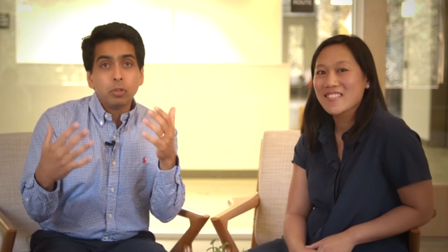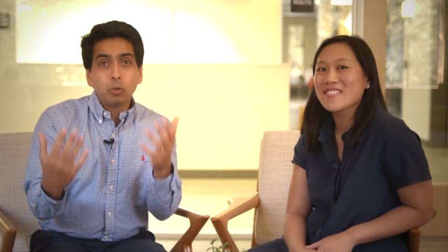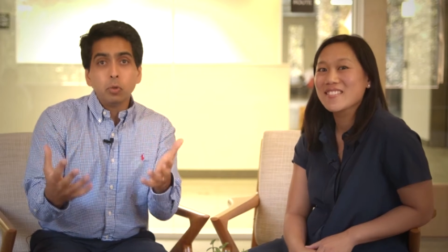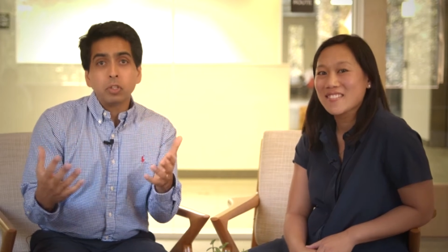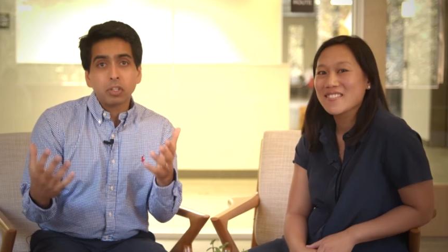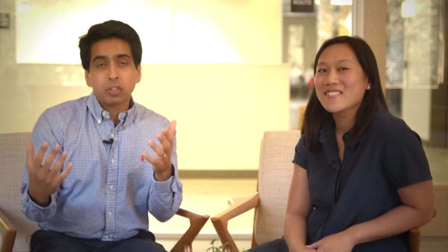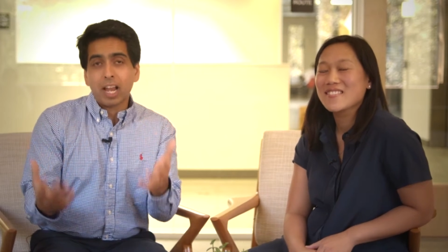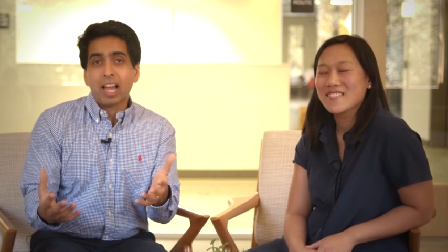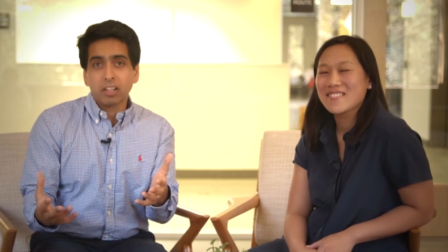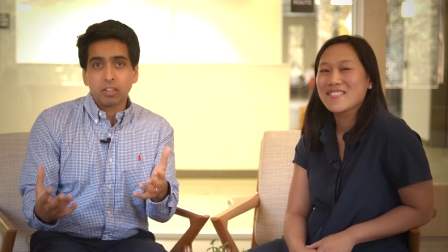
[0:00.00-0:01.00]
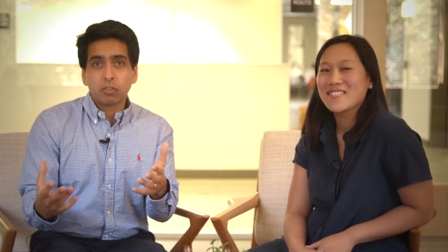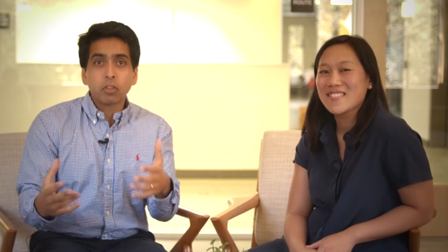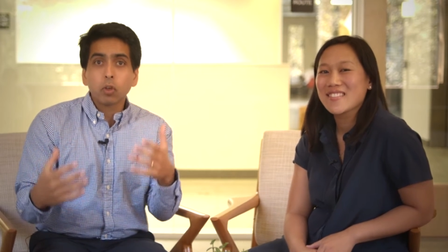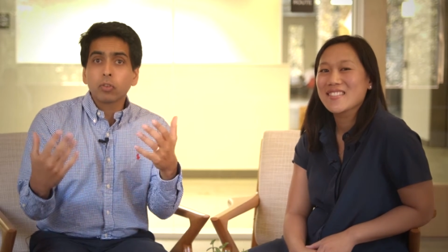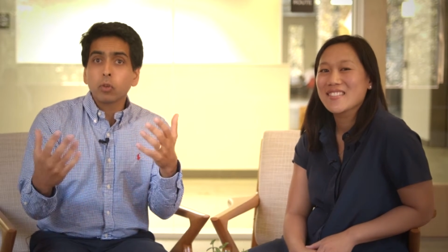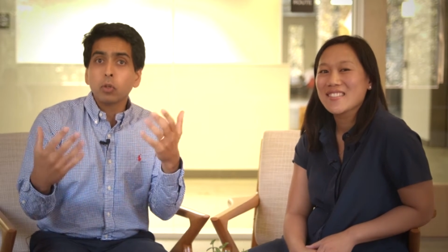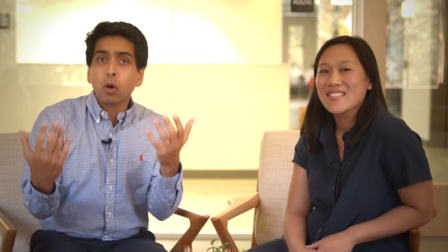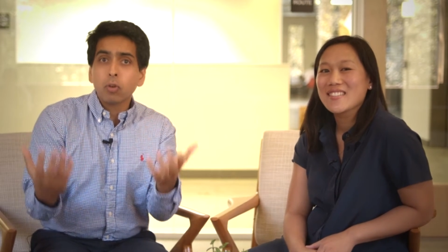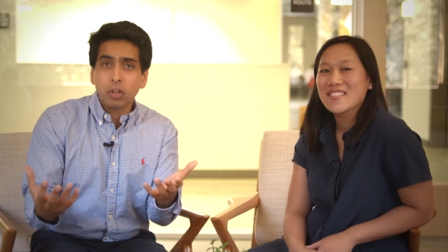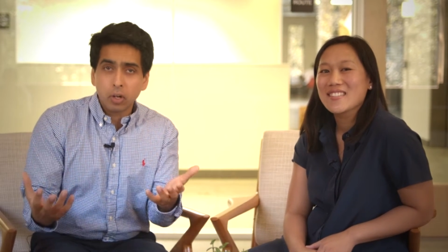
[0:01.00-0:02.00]
Speaker 1: Junior Challenge. For those of you who
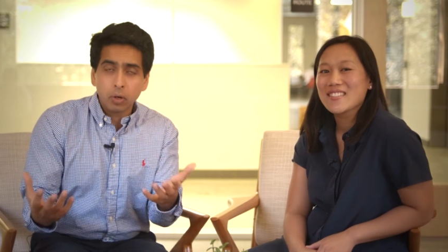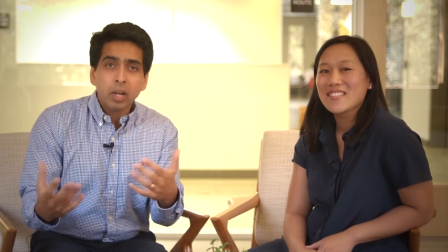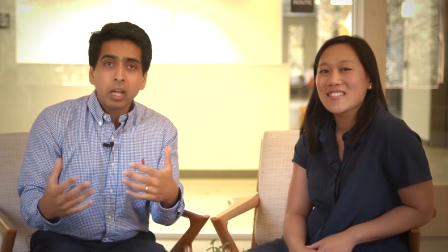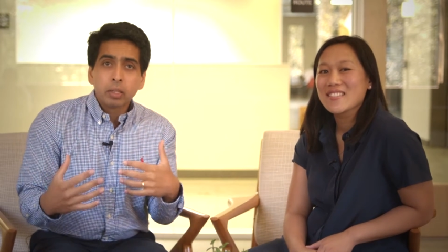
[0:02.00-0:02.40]
don't know,